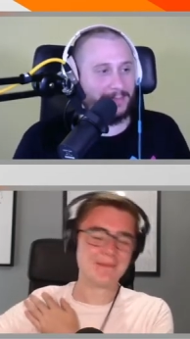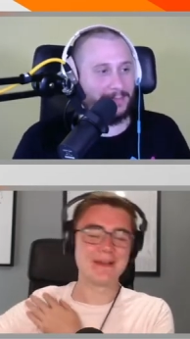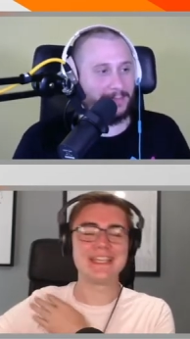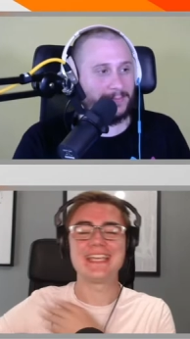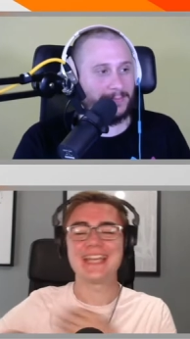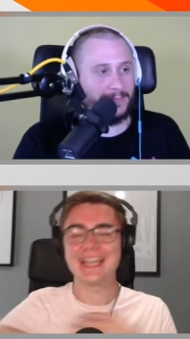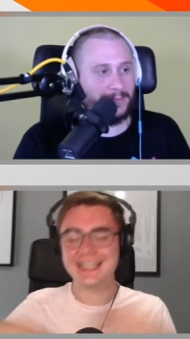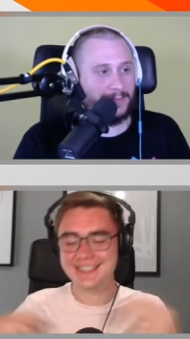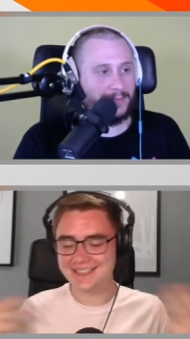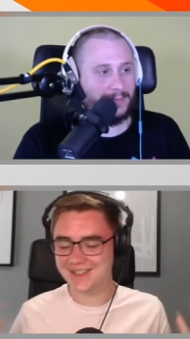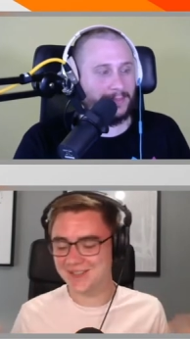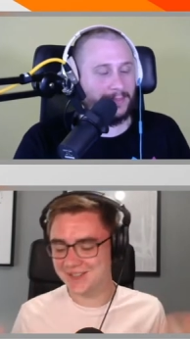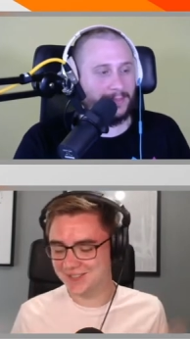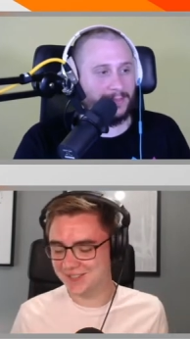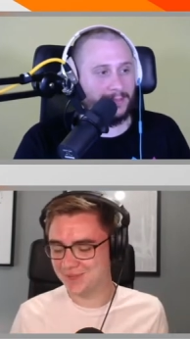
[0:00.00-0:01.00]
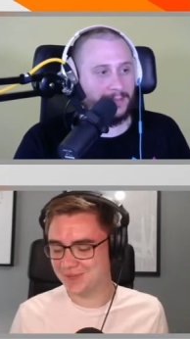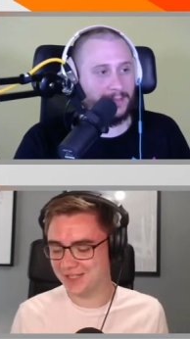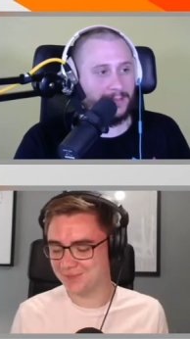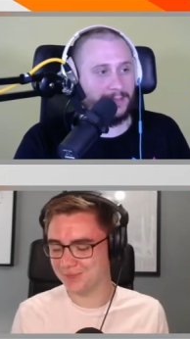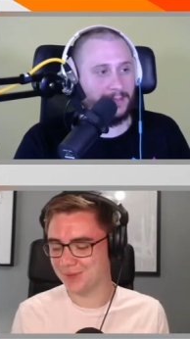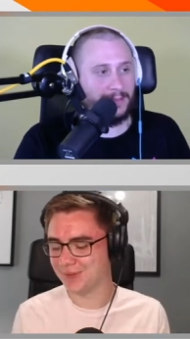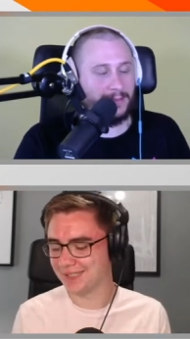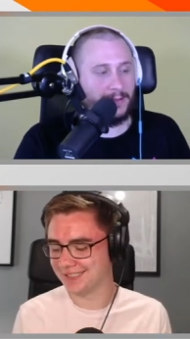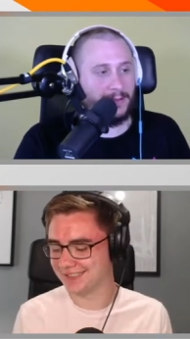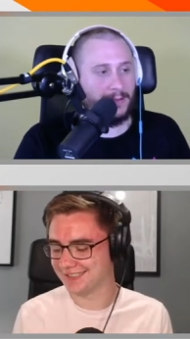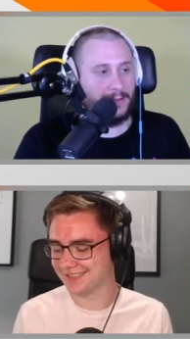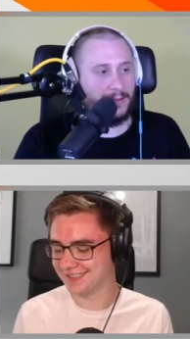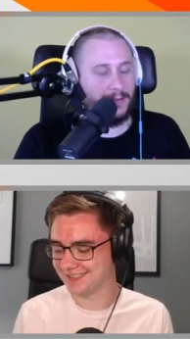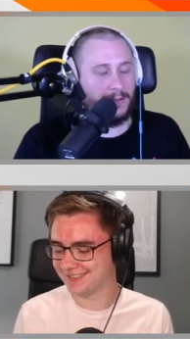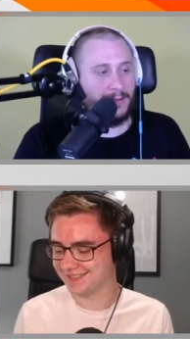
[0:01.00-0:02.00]
Speaker 1: but he has to also bring
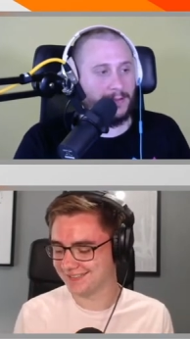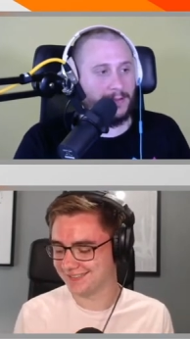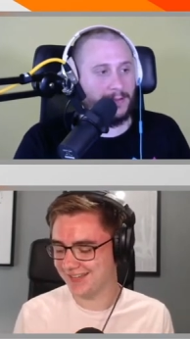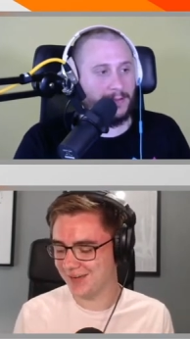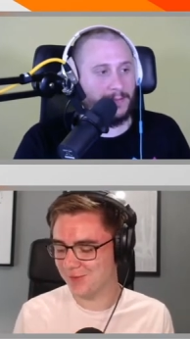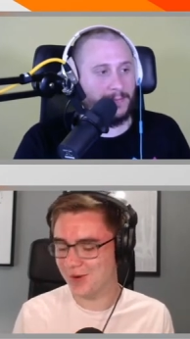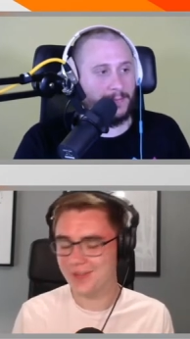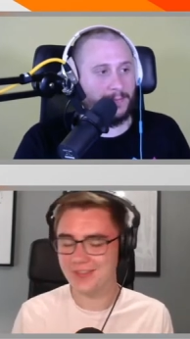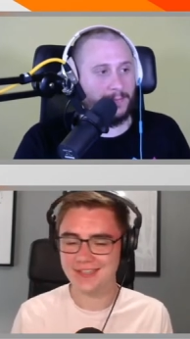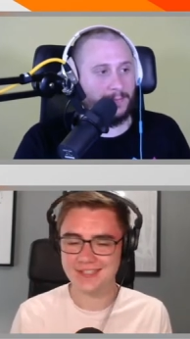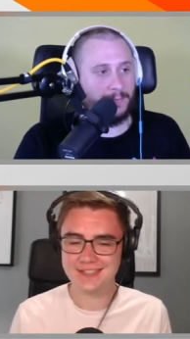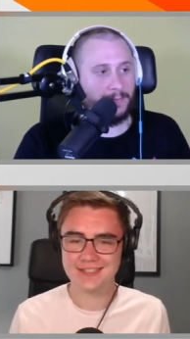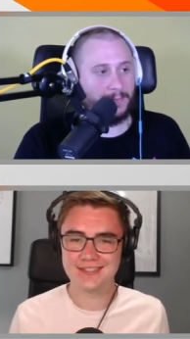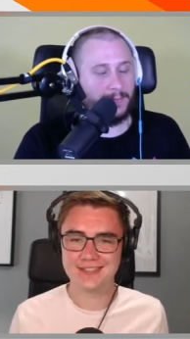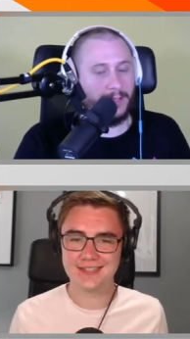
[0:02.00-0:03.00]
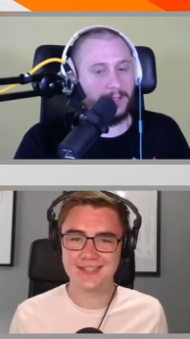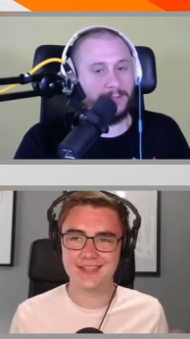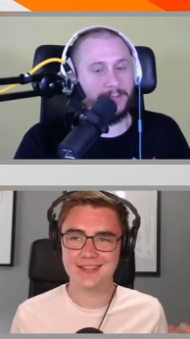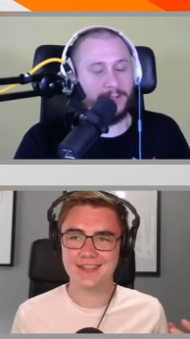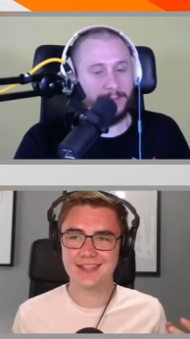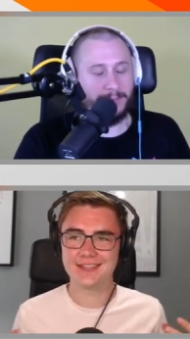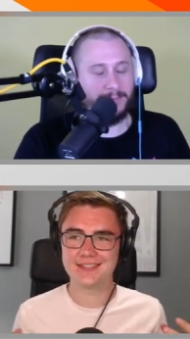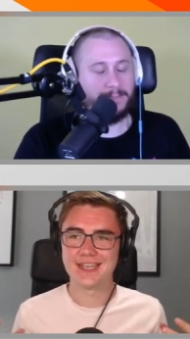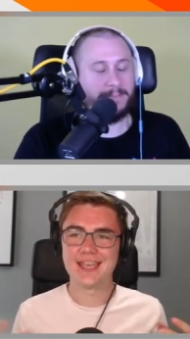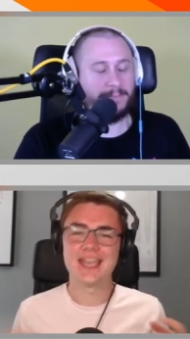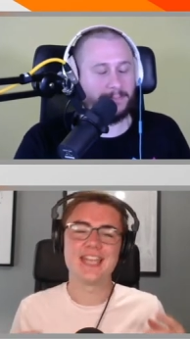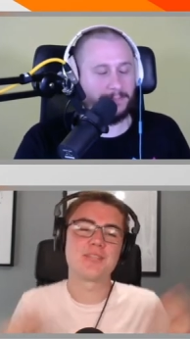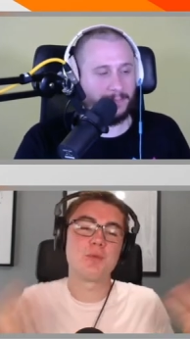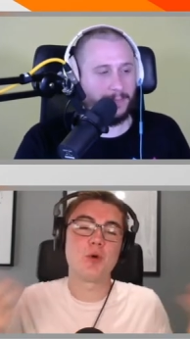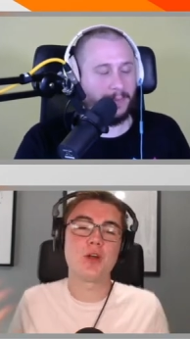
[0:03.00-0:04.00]
points. Like I want this. No, this. true.
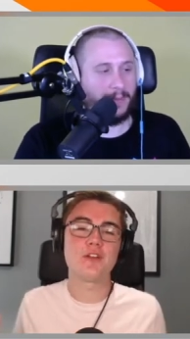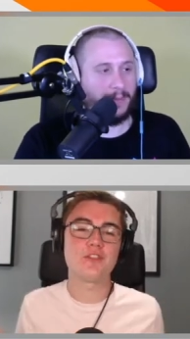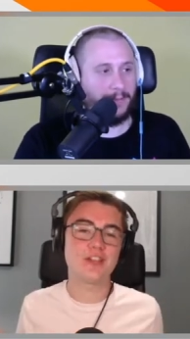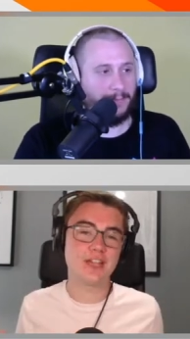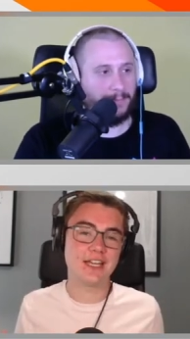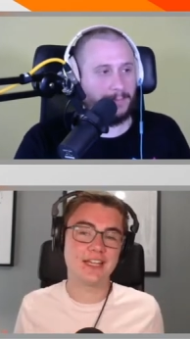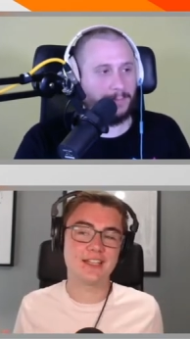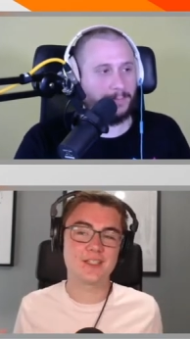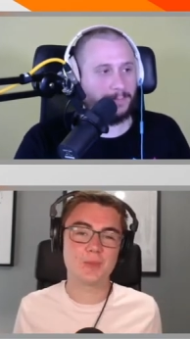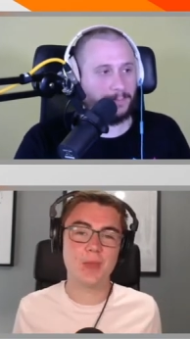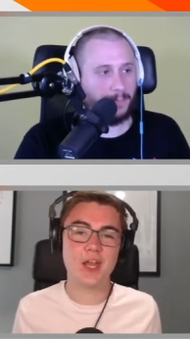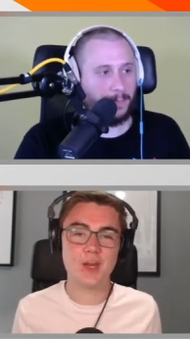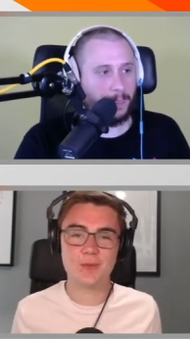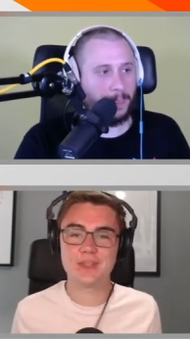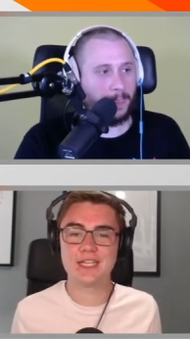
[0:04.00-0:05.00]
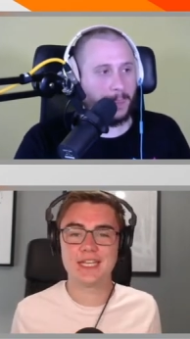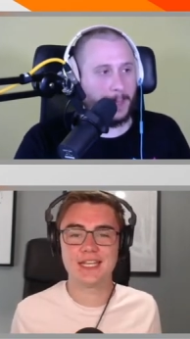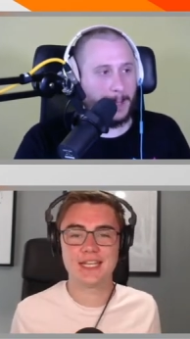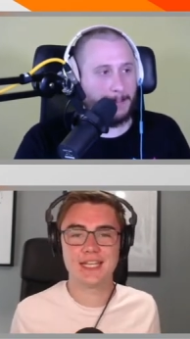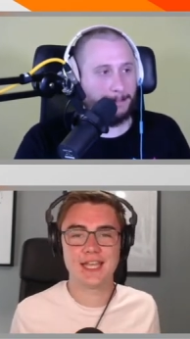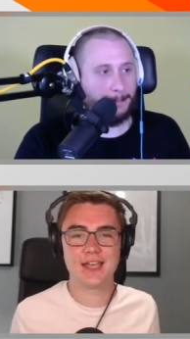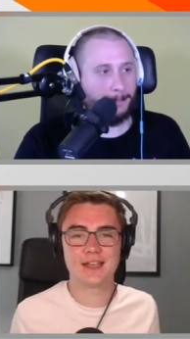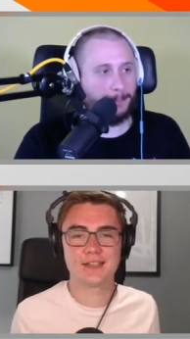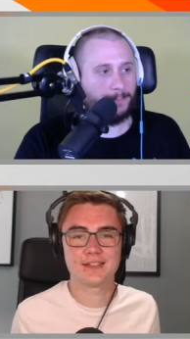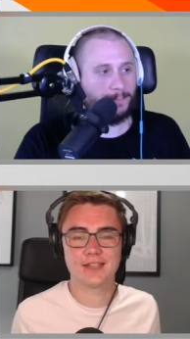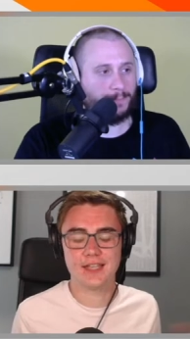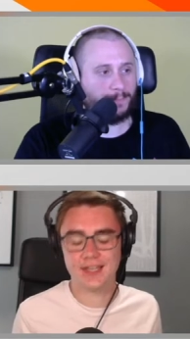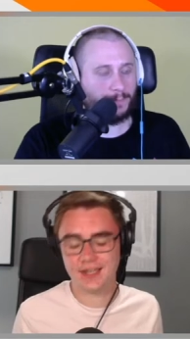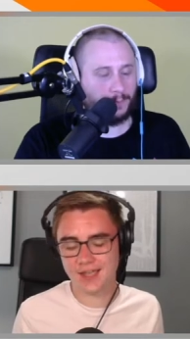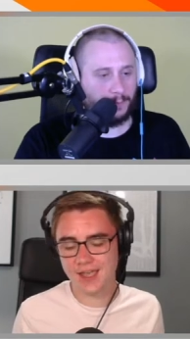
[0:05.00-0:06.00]
It's more of a, an experiment than anything else.
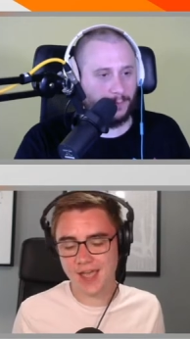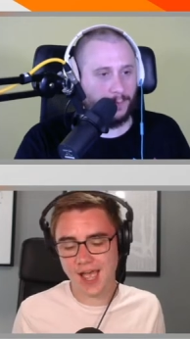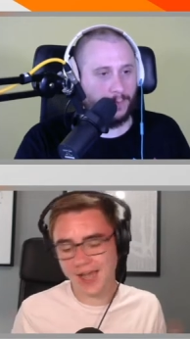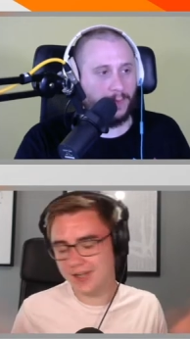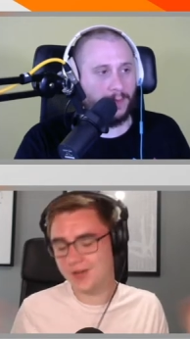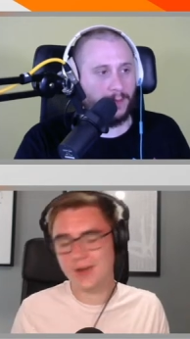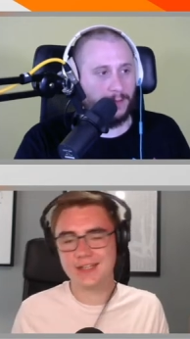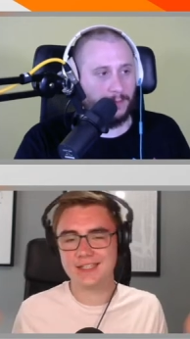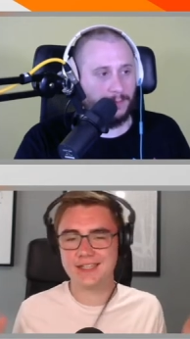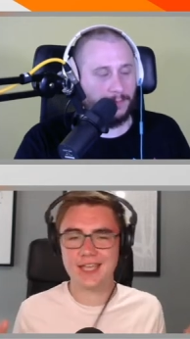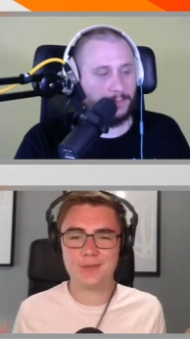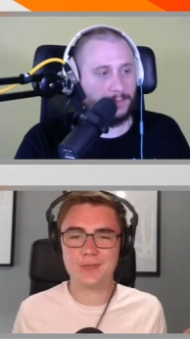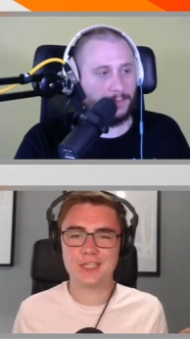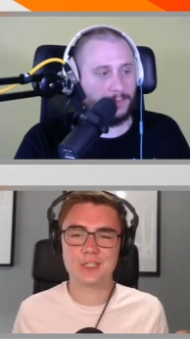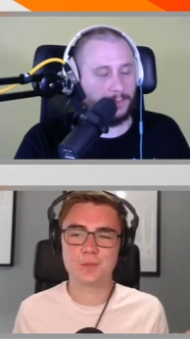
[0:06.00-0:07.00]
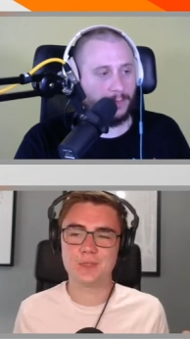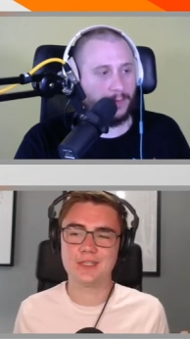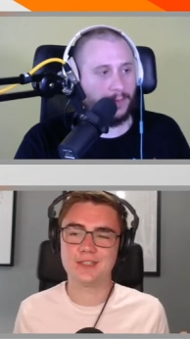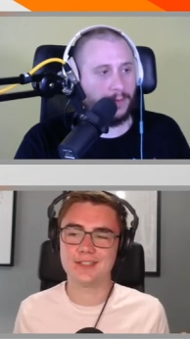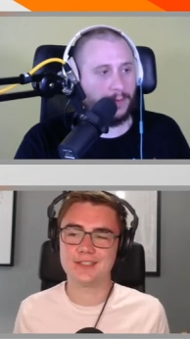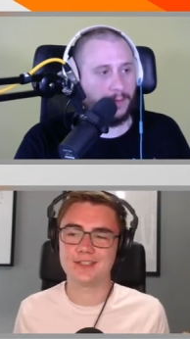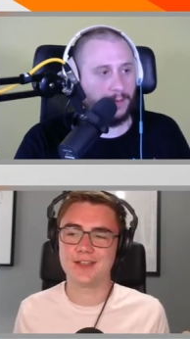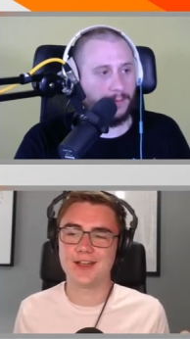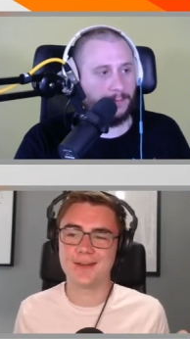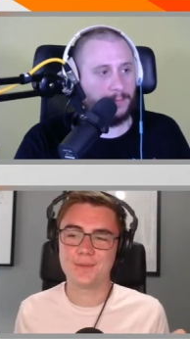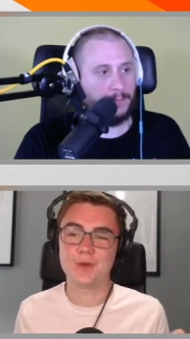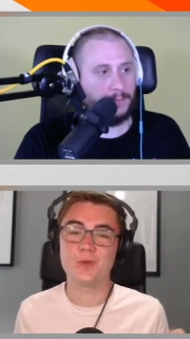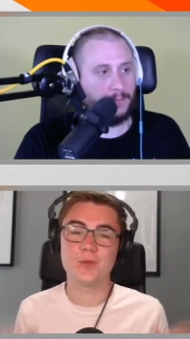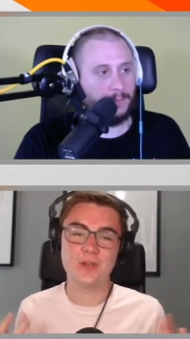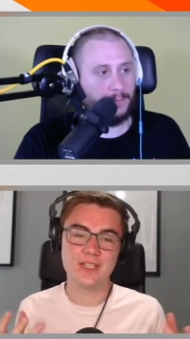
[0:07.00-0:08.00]
Like I know I did that big spiel at the start,
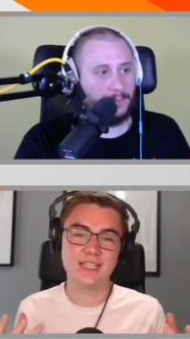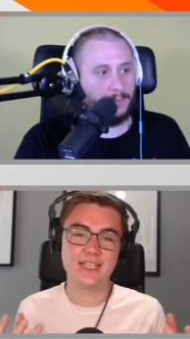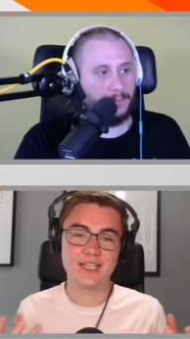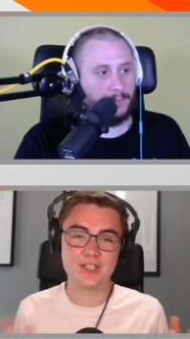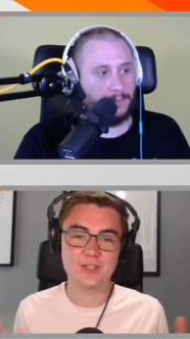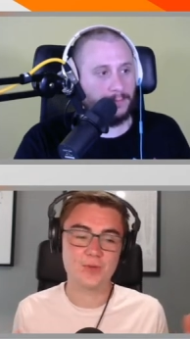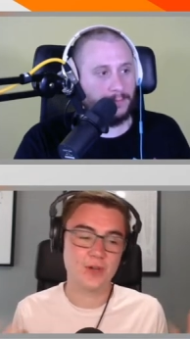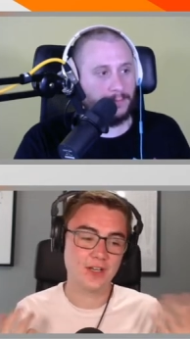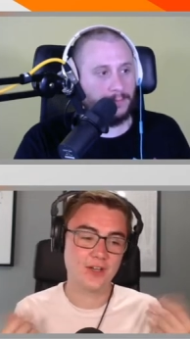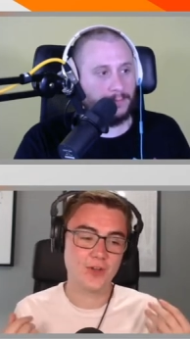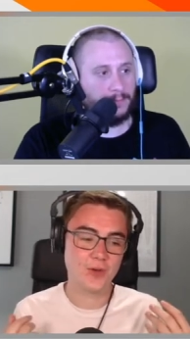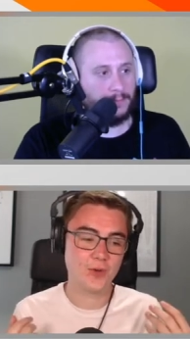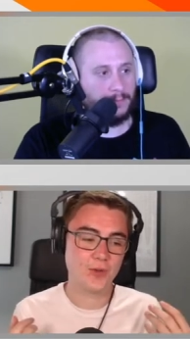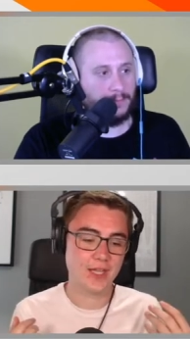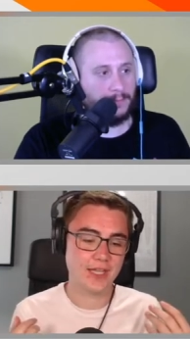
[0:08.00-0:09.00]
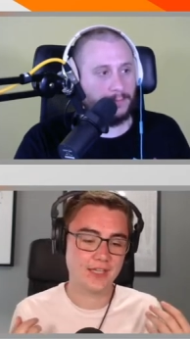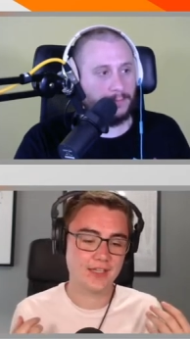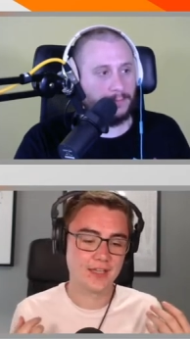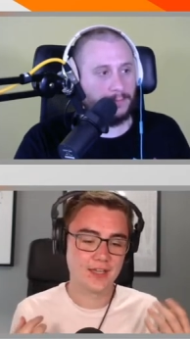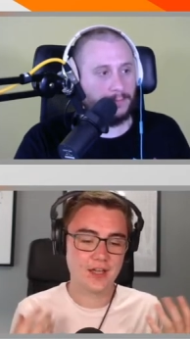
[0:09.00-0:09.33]
but really I just want to know. Like